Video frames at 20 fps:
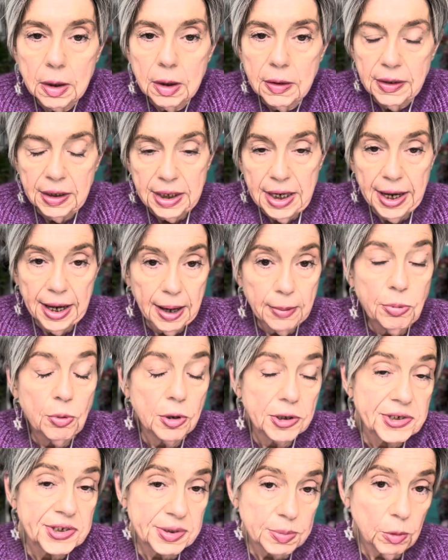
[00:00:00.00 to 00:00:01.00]
The cap
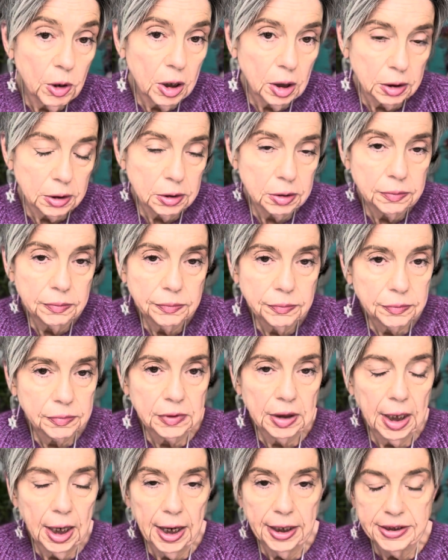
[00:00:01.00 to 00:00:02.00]
was smaller.
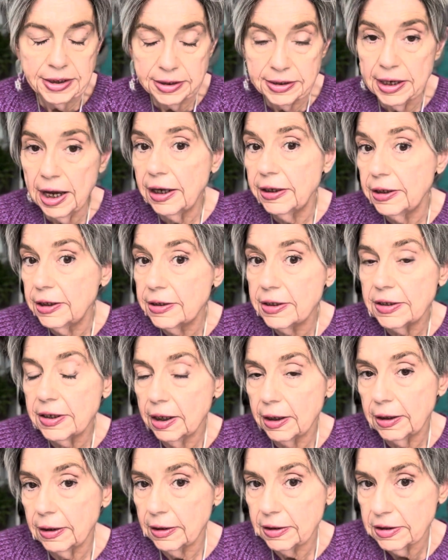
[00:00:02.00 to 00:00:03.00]
I did not need to
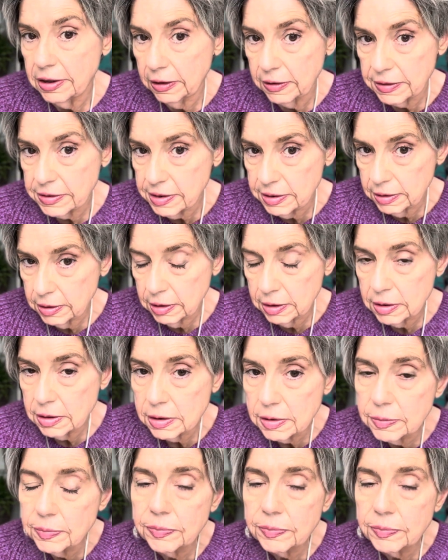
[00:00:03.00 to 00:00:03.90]
take any tucks in it.